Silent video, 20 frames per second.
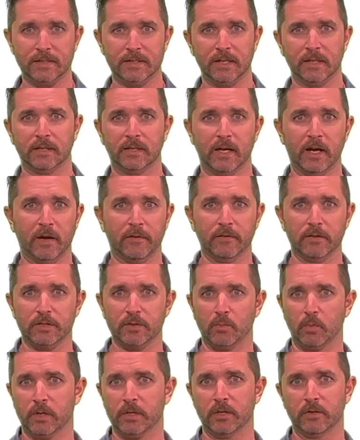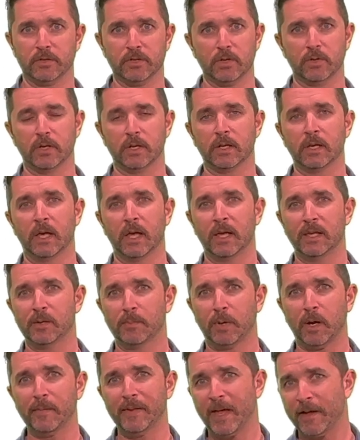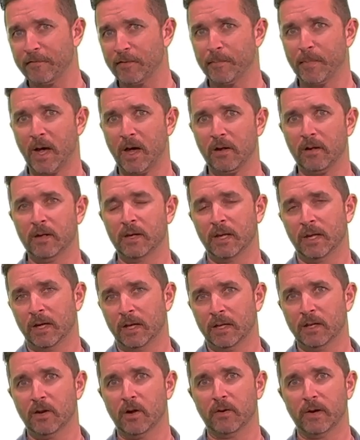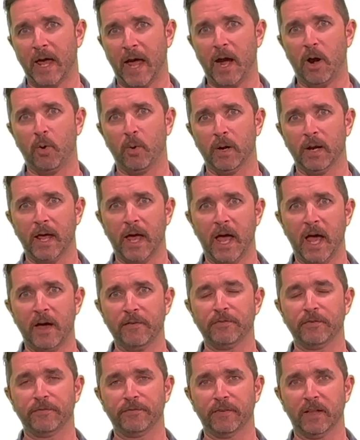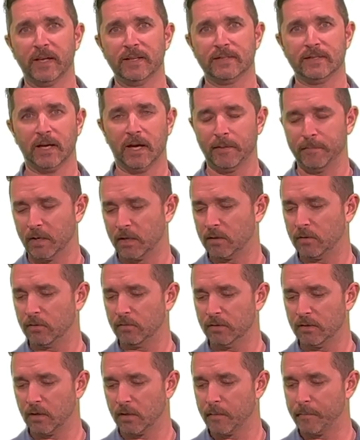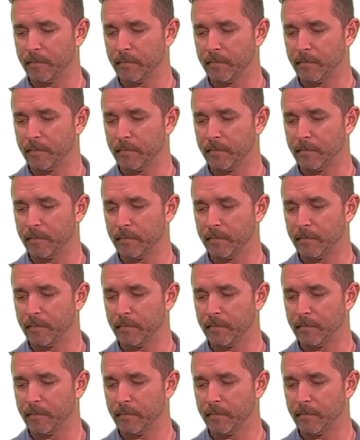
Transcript: of take the average of what you're doing, you probably have about, you know, an hour and a half of flight time included on the